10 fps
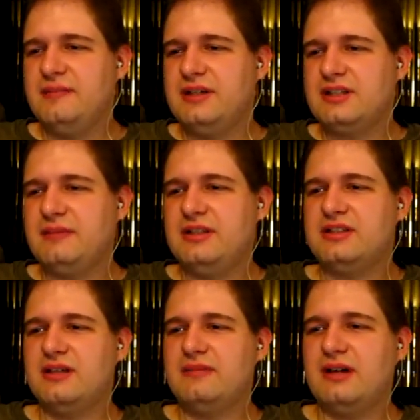because I'm in
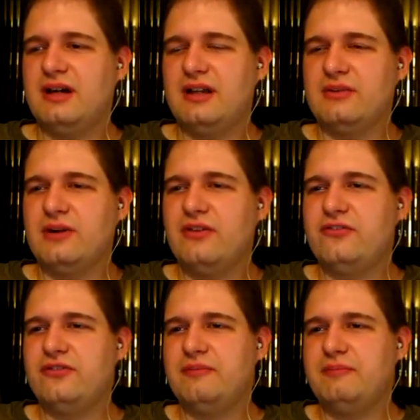uh, the
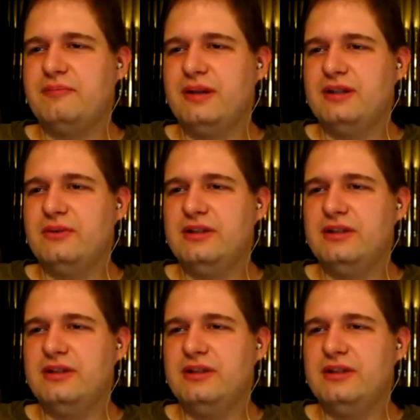rough, and the